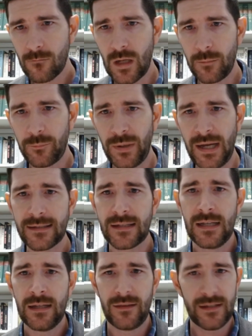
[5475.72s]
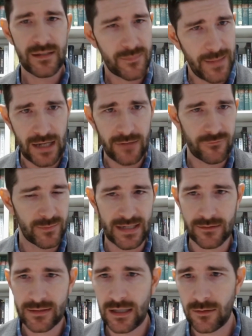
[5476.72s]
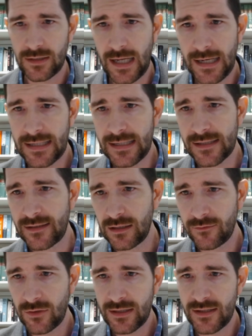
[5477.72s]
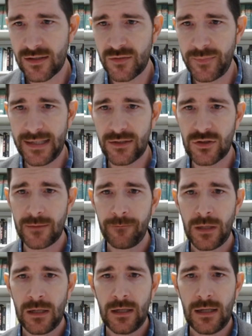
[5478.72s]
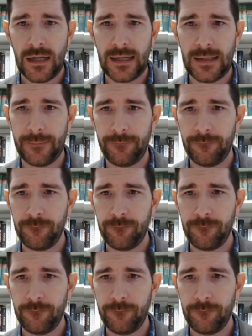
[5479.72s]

But this man from South Carolina is delivering this speech, in